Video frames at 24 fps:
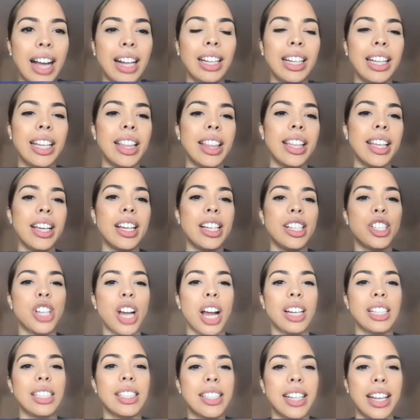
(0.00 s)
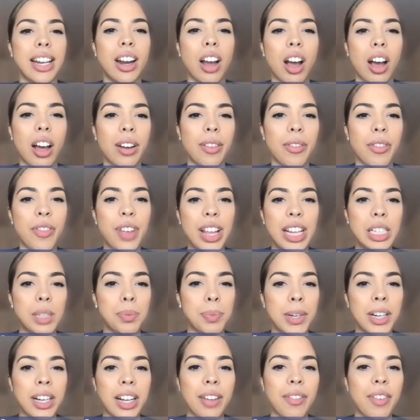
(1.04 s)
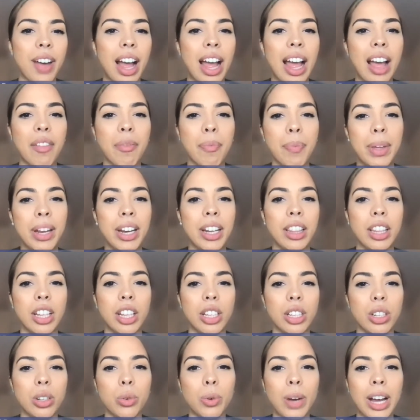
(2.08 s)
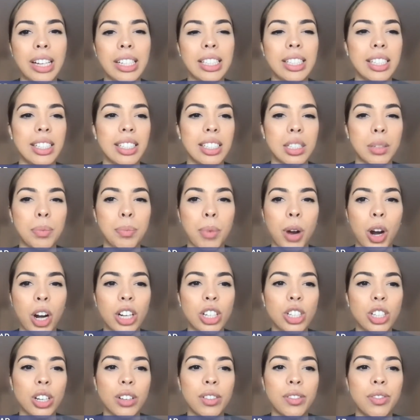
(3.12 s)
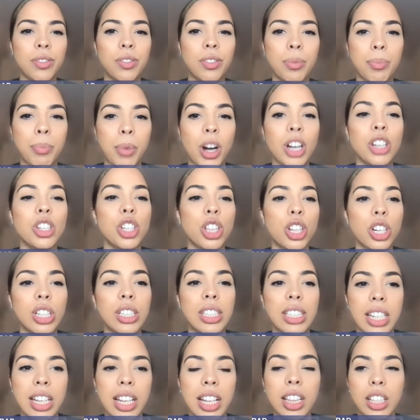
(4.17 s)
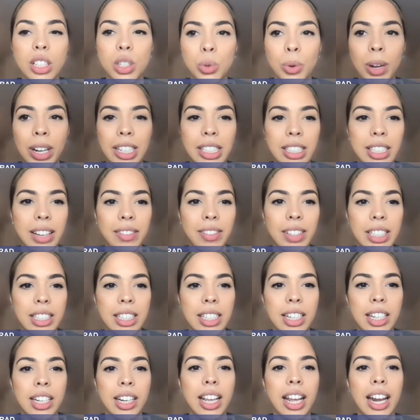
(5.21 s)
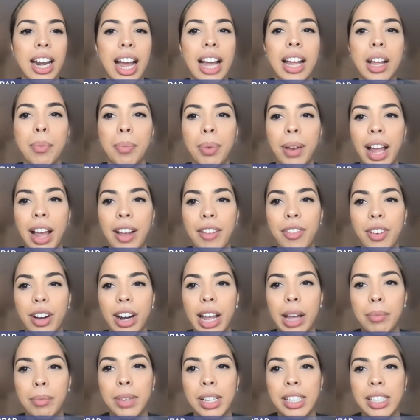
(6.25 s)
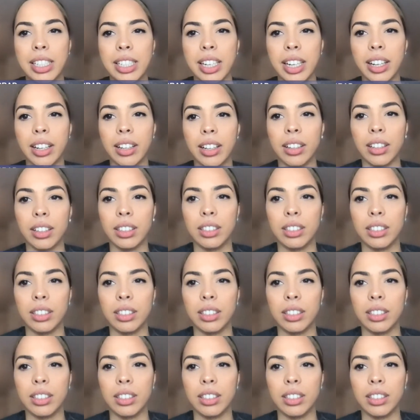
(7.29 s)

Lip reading: Alethea Johnson on Facebook. If I have been in the U.S. since March 13th, 2017, can I apply for amnesty?